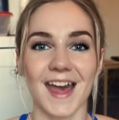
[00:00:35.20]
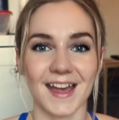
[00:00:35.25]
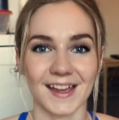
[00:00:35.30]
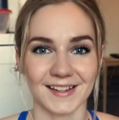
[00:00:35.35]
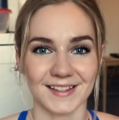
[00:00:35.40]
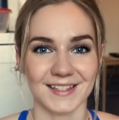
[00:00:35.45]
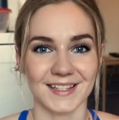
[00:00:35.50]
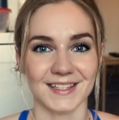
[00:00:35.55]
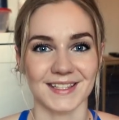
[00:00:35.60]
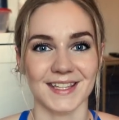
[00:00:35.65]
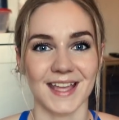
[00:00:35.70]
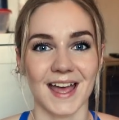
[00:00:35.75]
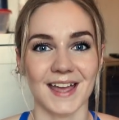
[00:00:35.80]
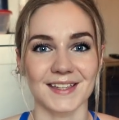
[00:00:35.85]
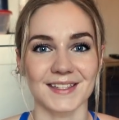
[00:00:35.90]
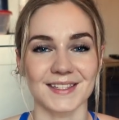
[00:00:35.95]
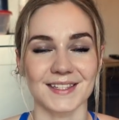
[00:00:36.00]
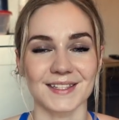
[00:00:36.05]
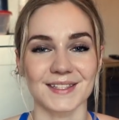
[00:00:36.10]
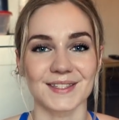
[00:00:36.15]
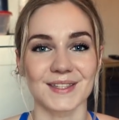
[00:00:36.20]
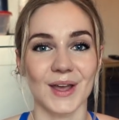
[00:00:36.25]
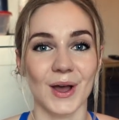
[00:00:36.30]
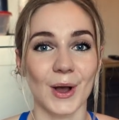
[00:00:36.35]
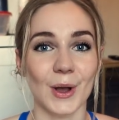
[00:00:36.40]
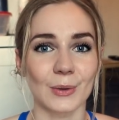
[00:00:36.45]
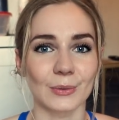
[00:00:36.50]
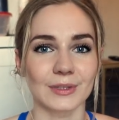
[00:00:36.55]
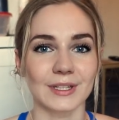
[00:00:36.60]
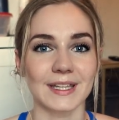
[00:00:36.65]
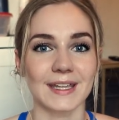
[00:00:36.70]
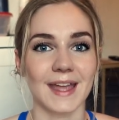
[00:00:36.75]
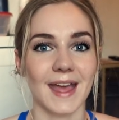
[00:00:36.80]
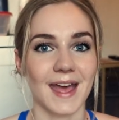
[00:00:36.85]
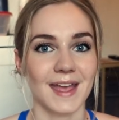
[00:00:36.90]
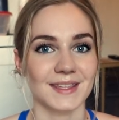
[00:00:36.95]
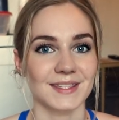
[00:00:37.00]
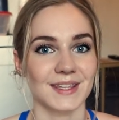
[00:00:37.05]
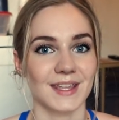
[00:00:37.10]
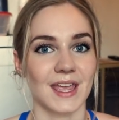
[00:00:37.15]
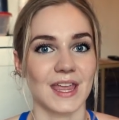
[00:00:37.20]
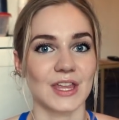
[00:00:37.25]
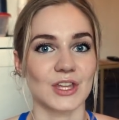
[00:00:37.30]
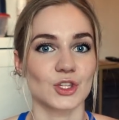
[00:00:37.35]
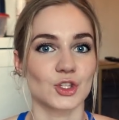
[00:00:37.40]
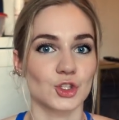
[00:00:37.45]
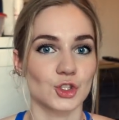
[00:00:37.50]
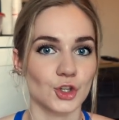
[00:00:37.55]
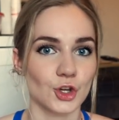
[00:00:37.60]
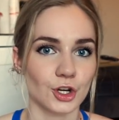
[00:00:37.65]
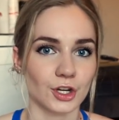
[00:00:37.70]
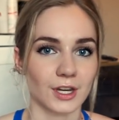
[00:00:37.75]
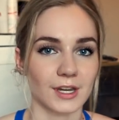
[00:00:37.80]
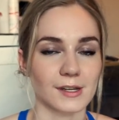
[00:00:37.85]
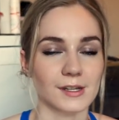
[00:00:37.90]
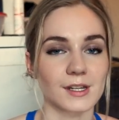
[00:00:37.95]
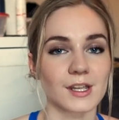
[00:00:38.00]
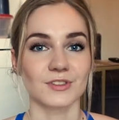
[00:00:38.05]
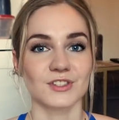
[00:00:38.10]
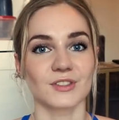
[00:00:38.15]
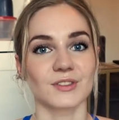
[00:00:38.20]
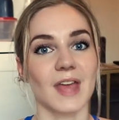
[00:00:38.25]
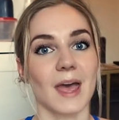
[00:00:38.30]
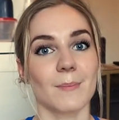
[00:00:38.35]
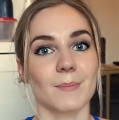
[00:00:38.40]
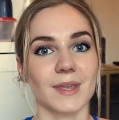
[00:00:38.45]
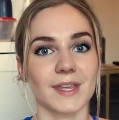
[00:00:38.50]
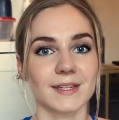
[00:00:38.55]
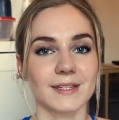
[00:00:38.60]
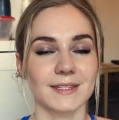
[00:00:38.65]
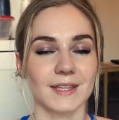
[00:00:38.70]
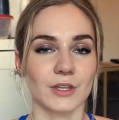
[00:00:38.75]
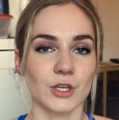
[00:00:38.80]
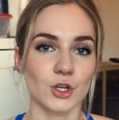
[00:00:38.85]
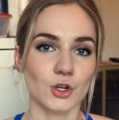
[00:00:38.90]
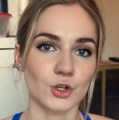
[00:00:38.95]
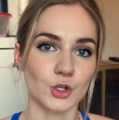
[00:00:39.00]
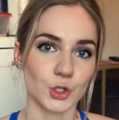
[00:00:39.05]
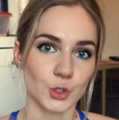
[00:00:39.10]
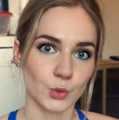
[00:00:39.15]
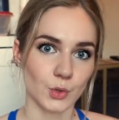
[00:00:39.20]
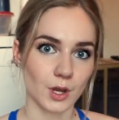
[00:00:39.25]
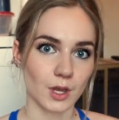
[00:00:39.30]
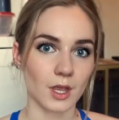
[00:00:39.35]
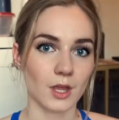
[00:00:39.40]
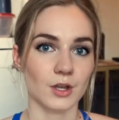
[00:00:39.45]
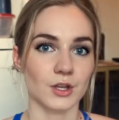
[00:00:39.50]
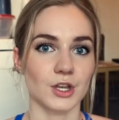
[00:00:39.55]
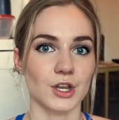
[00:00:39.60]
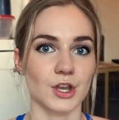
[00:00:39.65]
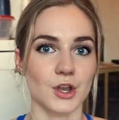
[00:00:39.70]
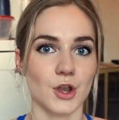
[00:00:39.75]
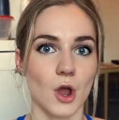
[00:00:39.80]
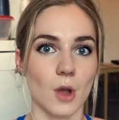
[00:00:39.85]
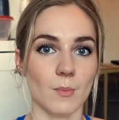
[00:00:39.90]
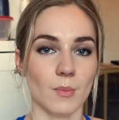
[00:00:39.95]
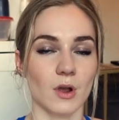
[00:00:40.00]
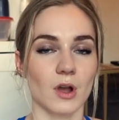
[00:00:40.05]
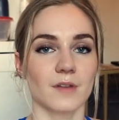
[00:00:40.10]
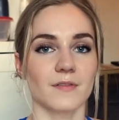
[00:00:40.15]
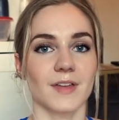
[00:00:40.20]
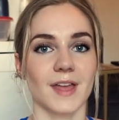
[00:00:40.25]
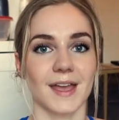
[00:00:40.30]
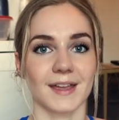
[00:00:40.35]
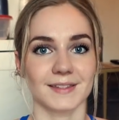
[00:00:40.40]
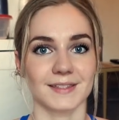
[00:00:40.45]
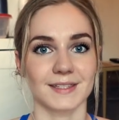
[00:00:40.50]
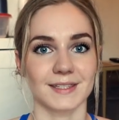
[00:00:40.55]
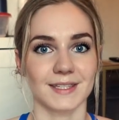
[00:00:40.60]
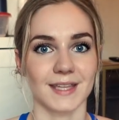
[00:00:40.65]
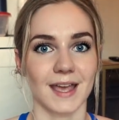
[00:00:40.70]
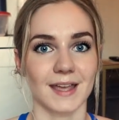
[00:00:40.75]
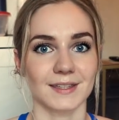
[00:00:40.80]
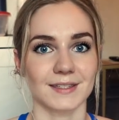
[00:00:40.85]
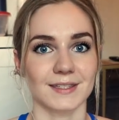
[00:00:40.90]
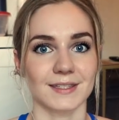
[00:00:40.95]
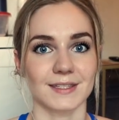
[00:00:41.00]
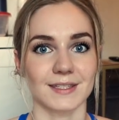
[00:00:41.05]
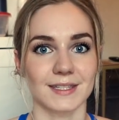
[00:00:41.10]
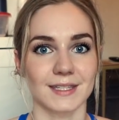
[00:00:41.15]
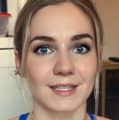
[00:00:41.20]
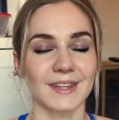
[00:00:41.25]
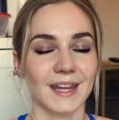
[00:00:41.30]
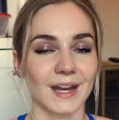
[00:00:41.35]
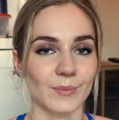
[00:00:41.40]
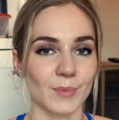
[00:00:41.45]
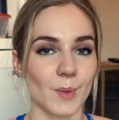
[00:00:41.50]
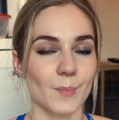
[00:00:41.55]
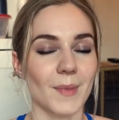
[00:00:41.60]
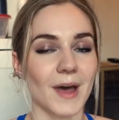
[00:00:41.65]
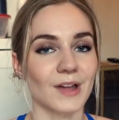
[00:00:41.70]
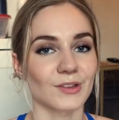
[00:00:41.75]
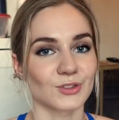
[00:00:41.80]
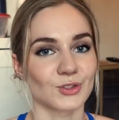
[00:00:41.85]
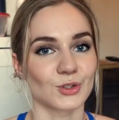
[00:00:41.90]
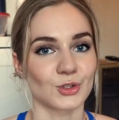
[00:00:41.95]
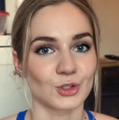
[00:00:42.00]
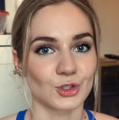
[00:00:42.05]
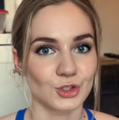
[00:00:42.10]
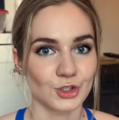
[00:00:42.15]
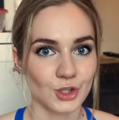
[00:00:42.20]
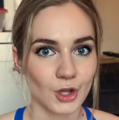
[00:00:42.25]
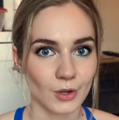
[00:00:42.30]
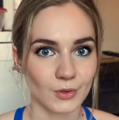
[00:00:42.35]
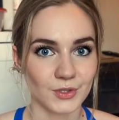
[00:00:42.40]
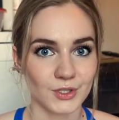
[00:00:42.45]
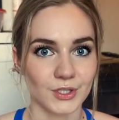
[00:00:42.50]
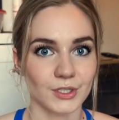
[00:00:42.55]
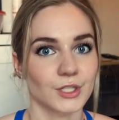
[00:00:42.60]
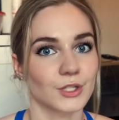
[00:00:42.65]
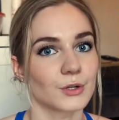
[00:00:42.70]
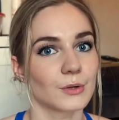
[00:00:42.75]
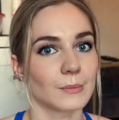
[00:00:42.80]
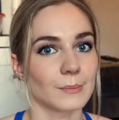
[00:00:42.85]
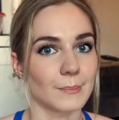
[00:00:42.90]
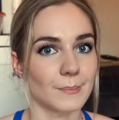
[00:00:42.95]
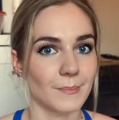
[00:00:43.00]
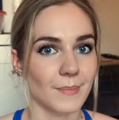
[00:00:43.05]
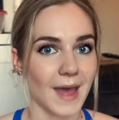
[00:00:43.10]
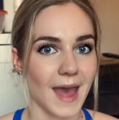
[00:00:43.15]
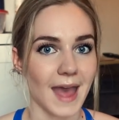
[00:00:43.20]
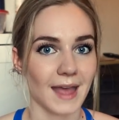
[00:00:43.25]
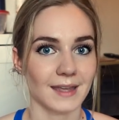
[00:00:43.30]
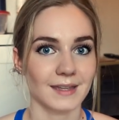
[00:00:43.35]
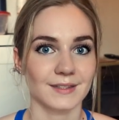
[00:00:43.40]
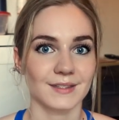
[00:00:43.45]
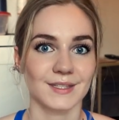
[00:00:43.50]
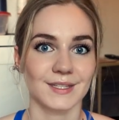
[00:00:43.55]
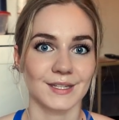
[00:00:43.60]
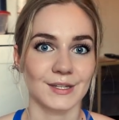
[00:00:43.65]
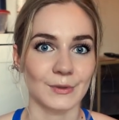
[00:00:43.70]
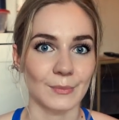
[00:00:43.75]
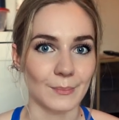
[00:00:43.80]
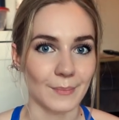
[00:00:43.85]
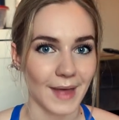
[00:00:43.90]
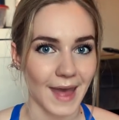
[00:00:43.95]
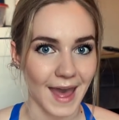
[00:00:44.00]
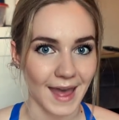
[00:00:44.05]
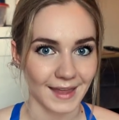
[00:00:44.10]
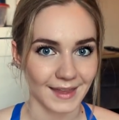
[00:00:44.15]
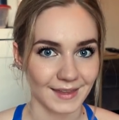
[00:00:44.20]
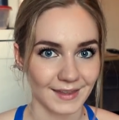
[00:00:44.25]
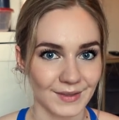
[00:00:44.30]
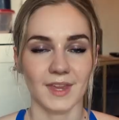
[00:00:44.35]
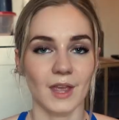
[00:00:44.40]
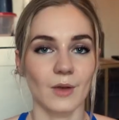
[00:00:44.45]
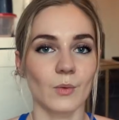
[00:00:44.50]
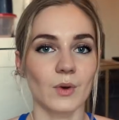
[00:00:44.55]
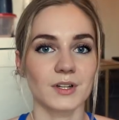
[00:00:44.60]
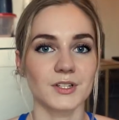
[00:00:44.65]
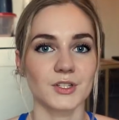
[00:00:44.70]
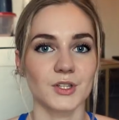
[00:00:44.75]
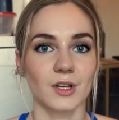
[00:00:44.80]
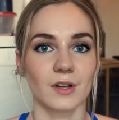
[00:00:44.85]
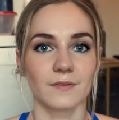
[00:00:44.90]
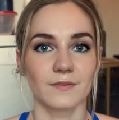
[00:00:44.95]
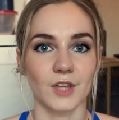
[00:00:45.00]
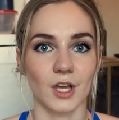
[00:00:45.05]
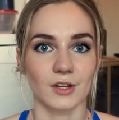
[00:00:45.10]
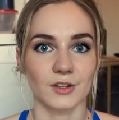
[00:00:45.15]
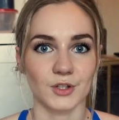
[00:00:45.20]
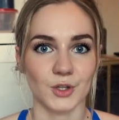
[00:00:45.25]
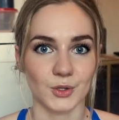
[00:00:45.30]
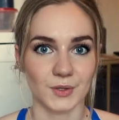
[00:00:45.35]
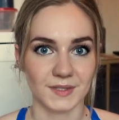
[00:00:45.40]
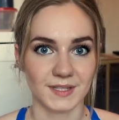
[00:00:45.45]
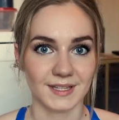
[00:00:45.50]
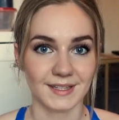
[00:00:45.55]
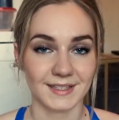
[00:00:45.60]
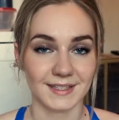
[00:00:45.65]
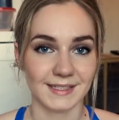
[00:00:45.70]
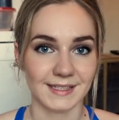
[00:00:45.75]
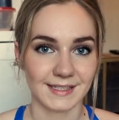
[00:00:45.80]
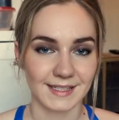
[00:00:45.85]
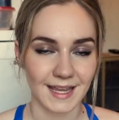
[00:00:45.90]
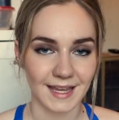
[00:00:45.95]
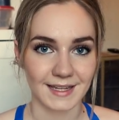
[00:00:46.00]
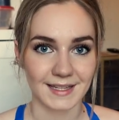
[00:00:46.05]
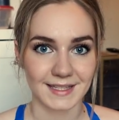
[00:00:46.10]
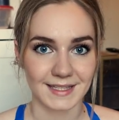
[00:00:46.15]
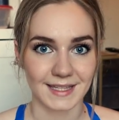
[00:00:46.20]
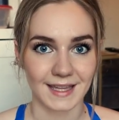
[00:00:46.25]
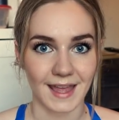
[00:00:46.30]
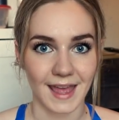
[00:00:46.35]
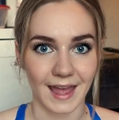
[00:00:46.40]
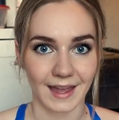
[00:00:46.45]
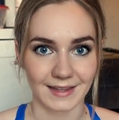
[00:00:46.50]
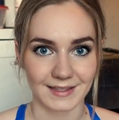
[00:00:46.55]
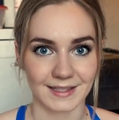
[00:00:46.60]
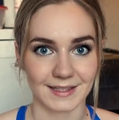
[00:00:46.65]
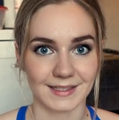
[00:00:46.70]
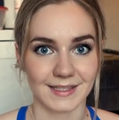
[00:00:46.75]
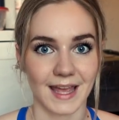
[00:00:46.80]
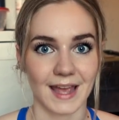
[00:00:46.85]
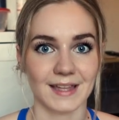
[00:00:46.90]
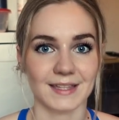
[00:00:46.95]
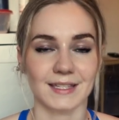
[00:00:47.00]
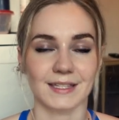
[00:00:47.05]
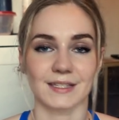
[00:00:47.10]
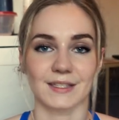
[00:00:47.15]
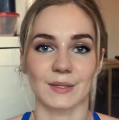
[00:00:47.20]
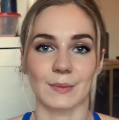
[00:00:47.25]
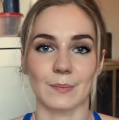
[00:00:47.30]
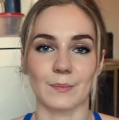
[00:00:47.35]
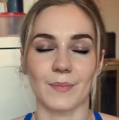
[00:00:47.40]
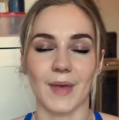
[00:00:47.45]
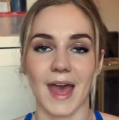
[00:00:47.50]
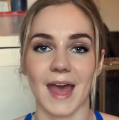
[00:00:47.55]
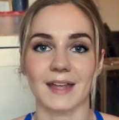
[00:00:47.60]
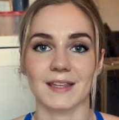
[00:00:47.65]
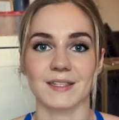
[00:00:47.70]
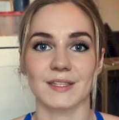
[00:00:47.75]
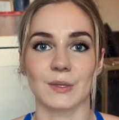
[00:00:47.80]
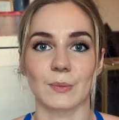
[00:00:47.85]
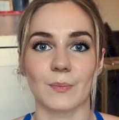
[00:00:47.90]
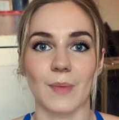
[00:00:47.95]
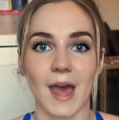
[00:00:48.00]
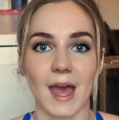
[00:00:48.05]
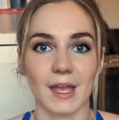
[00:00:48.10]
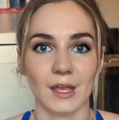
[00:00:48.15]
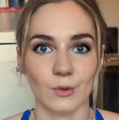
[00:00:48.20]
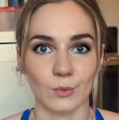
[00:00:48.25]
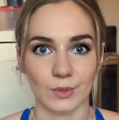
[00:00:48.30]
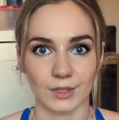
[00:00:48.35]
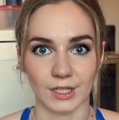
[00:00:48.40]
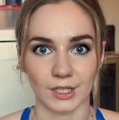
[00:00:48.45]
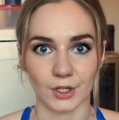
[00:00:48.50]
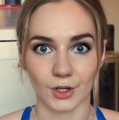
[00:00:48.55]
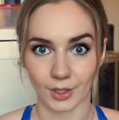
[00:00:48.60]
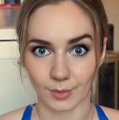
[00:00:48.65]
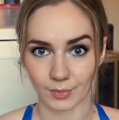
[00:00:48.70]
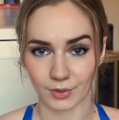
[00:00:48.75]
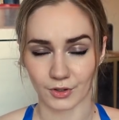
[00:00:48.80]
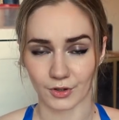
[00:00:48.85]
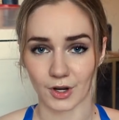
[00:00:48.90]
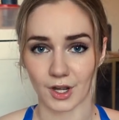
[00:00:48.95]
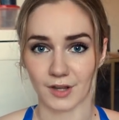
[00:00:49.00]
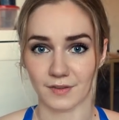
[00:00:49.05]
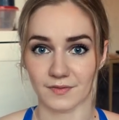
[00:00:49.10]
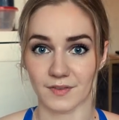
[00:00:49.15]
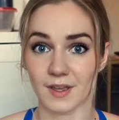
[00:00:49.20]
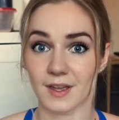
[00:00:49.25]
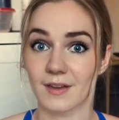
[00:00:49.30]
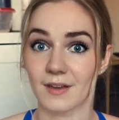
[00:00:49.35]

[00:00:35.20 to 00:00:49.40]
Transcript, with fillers: exercises only as a circuit. So that means that you're doing the number of exercises that I'm about to show to you back to back. And once you have done those six exercises back to back with the number of